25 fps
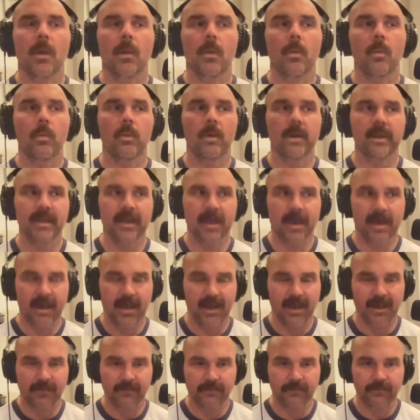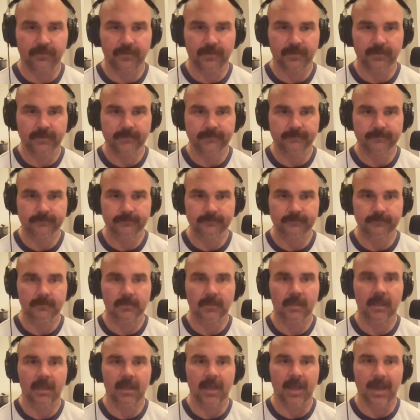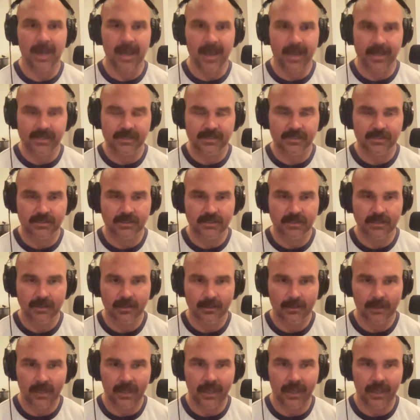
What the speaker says: we have asked